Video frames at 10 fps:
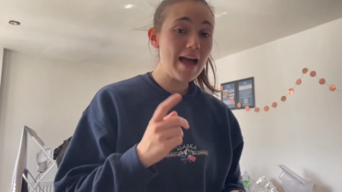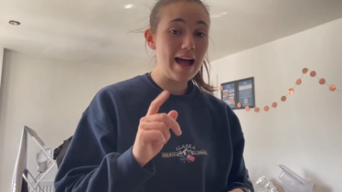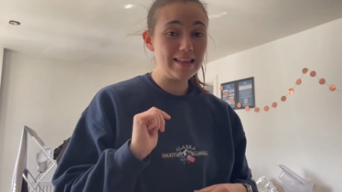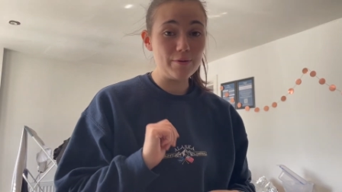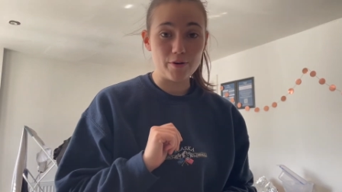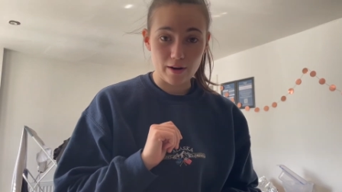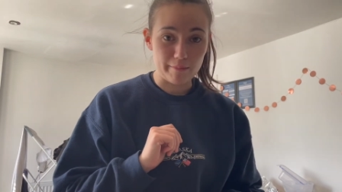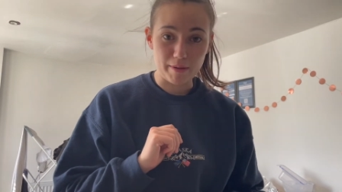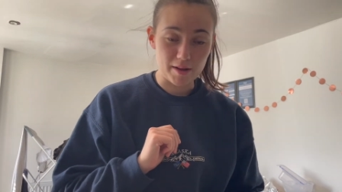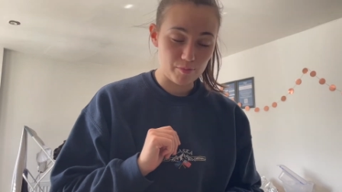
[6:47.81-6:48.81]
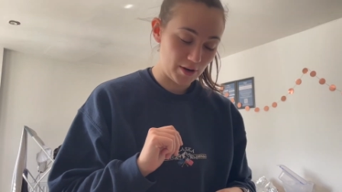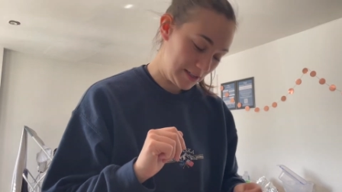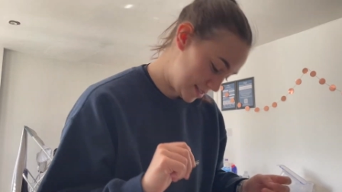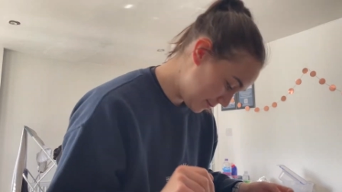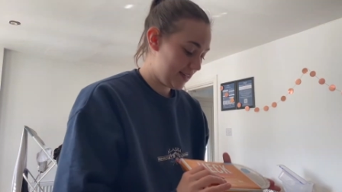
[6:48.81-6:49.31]
And they were on club card
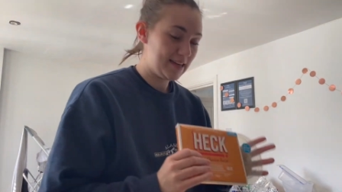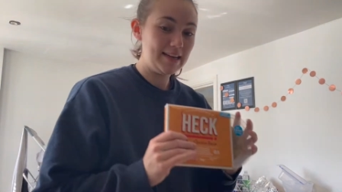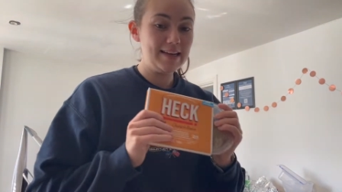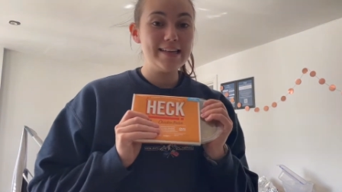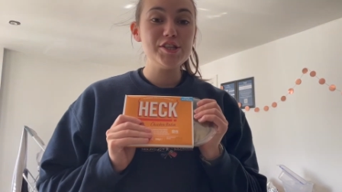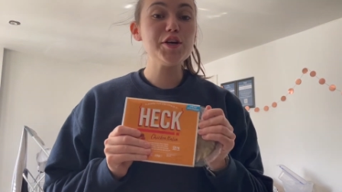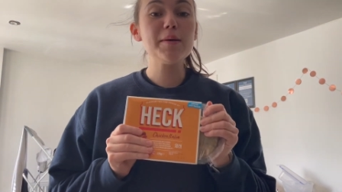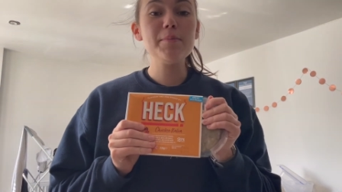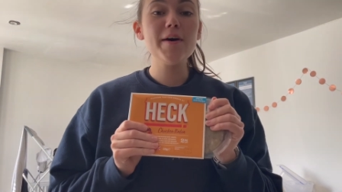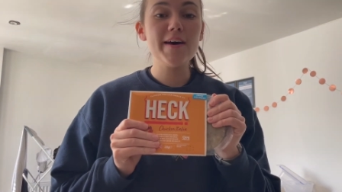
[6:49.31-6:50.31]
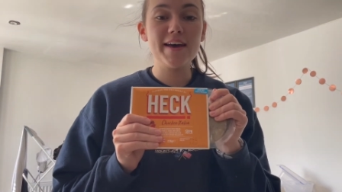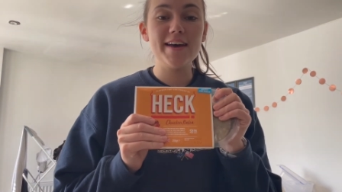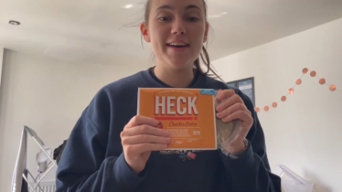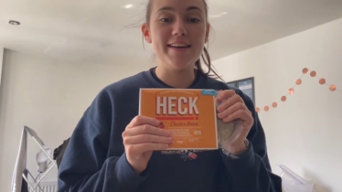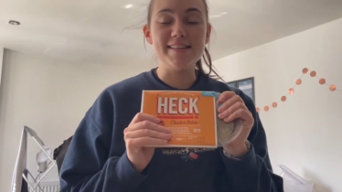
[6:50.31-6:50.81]
price. Chicken
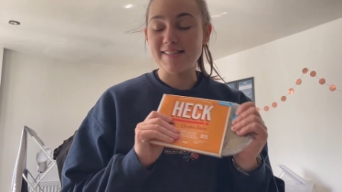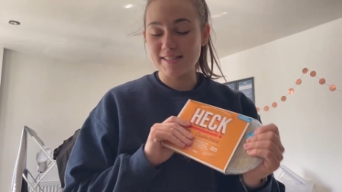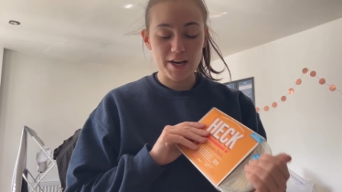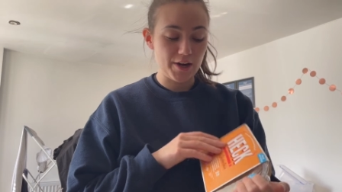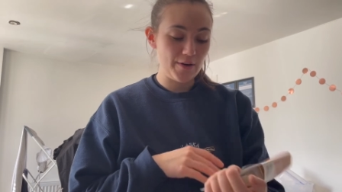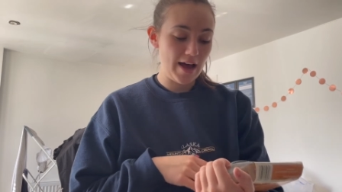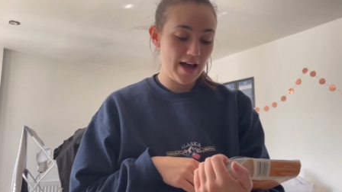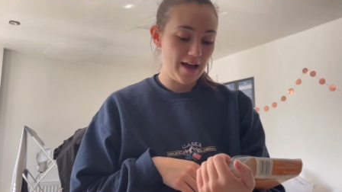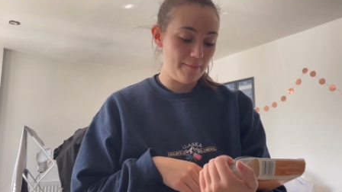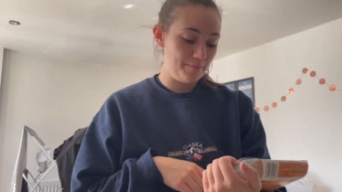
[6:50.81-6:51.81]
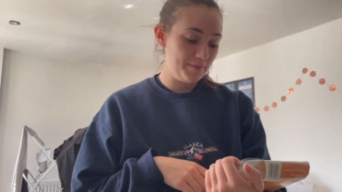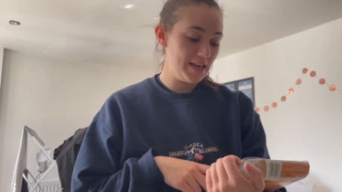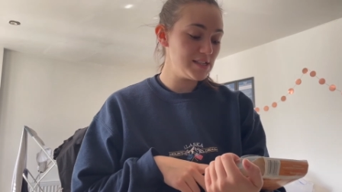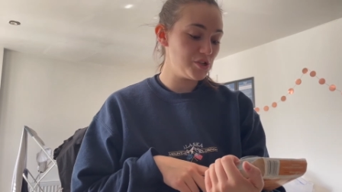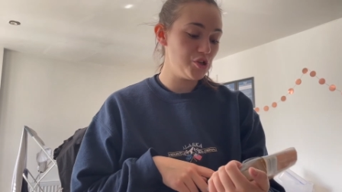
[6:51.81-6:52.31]
burgers. So um,
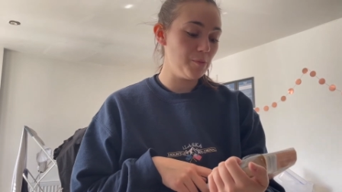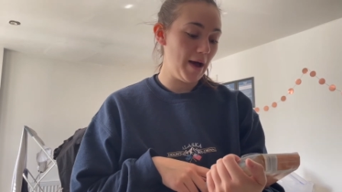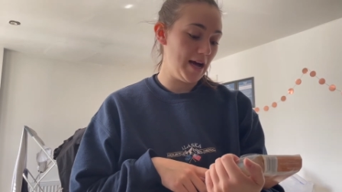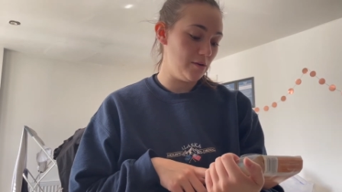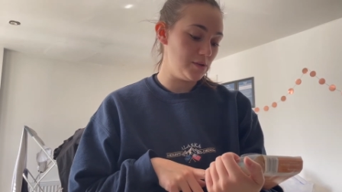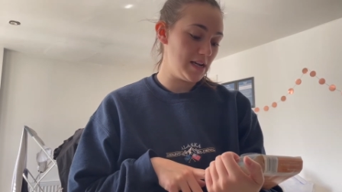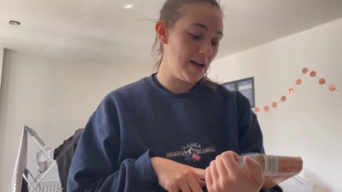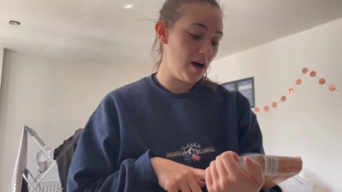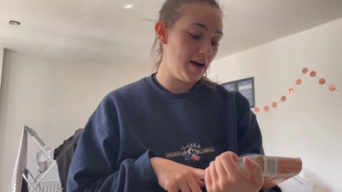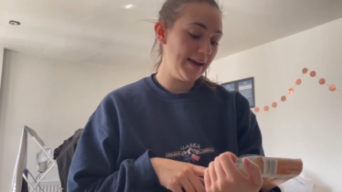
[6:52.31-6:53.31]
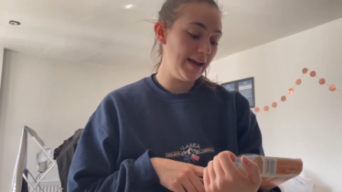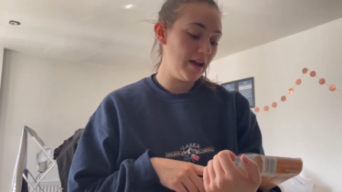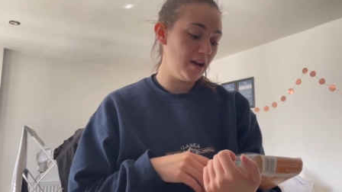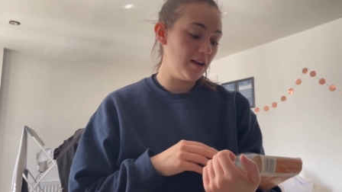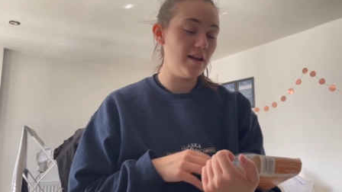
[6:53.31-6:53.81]
these are two pound and I
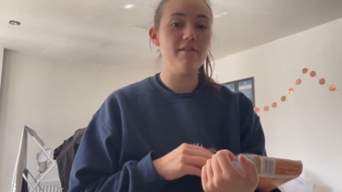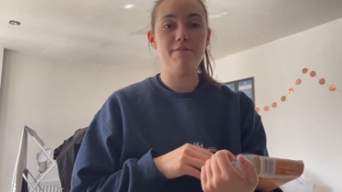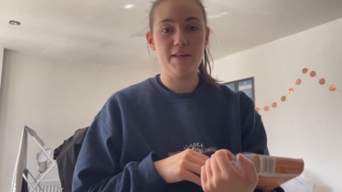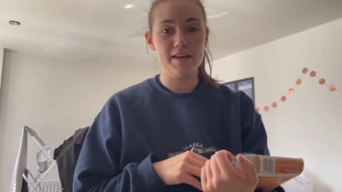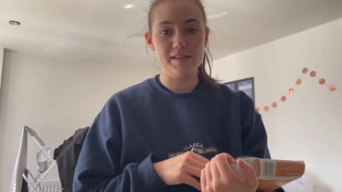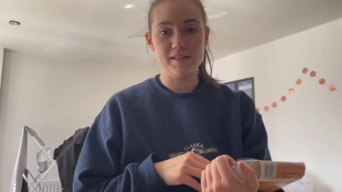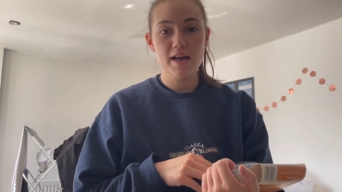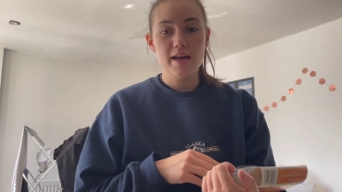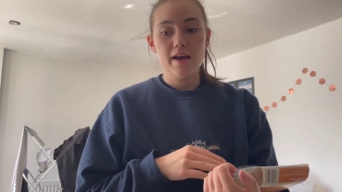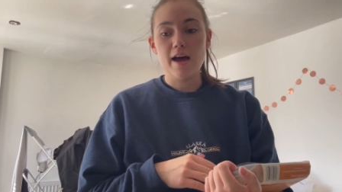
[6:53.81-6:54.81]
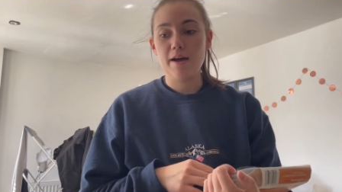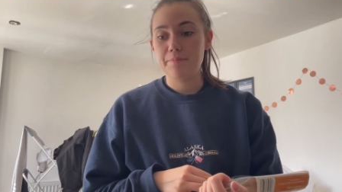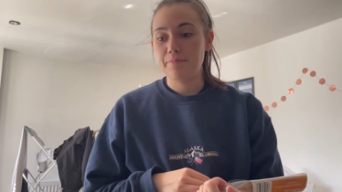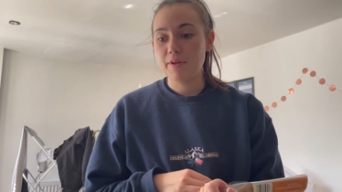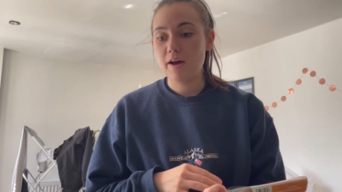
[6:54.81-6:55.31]
love these.
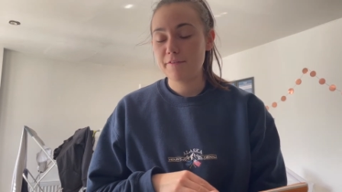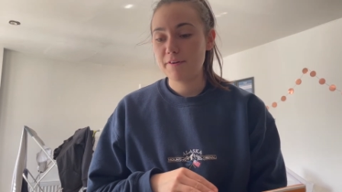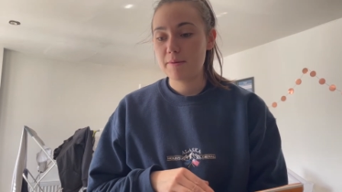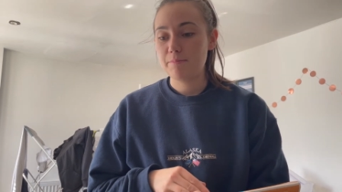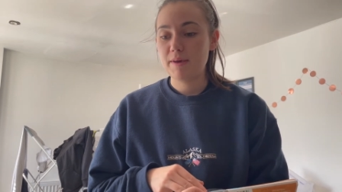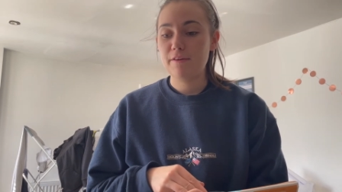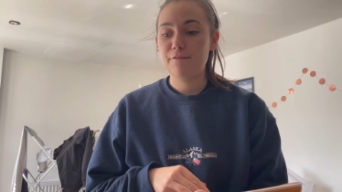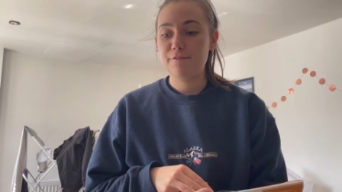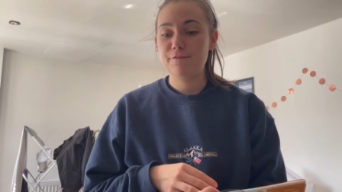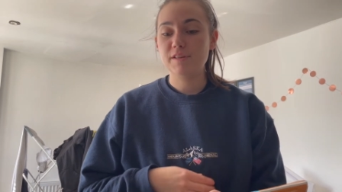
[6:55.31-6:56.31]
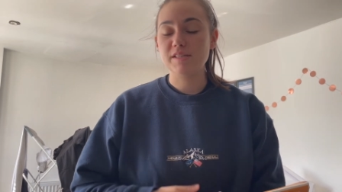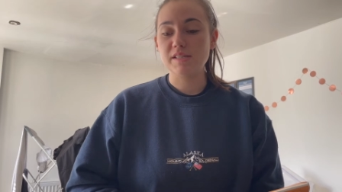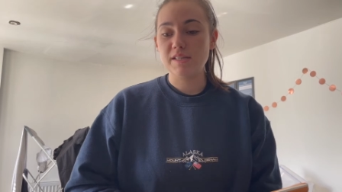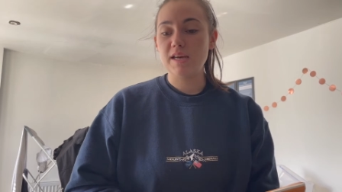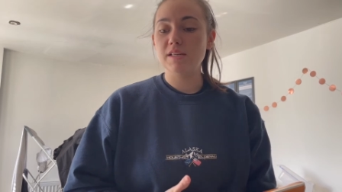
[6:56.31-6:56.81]
Um, I find beef doesn't
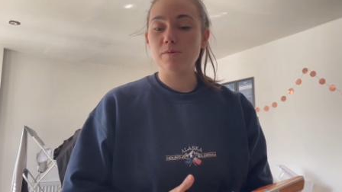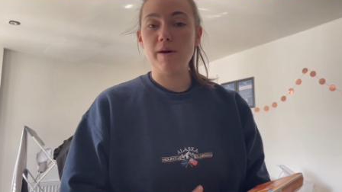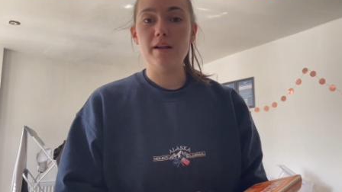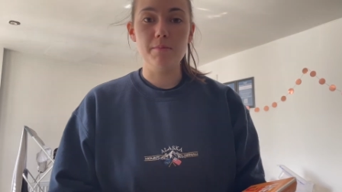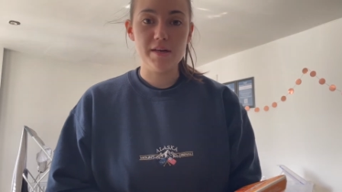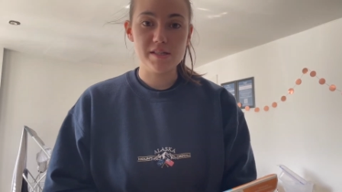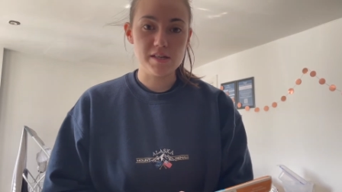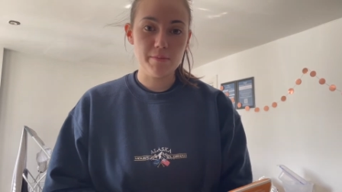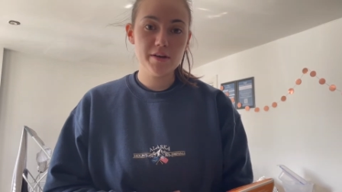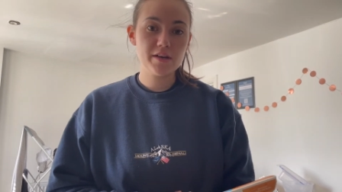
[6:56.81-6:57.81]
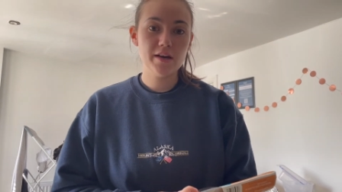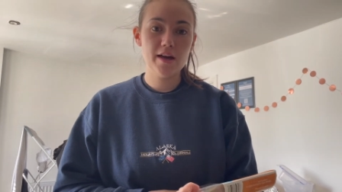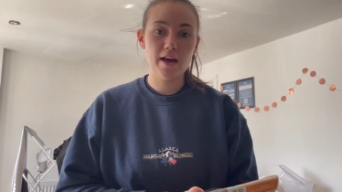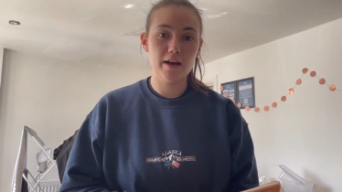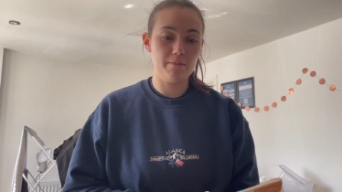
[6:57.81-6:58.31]
sit as well in my stomach
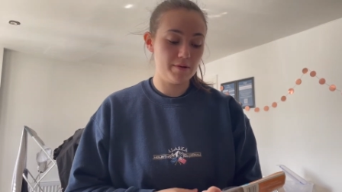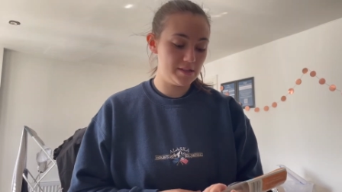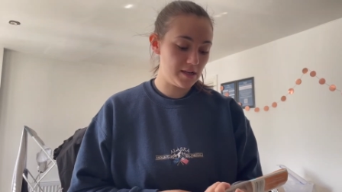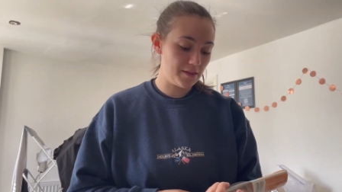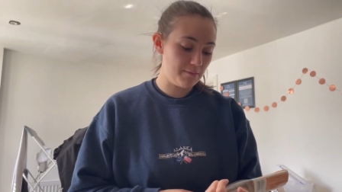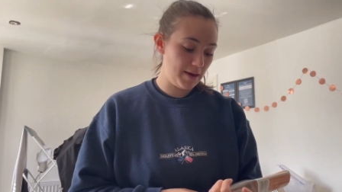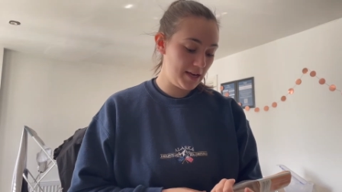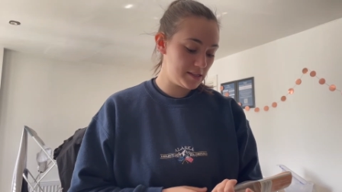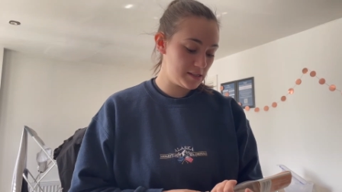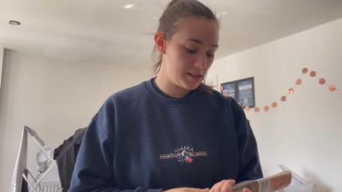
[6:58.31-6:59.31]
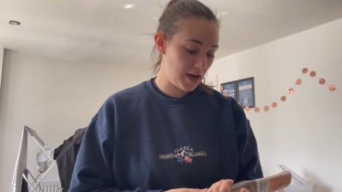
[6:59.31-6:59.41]
um, as other meats.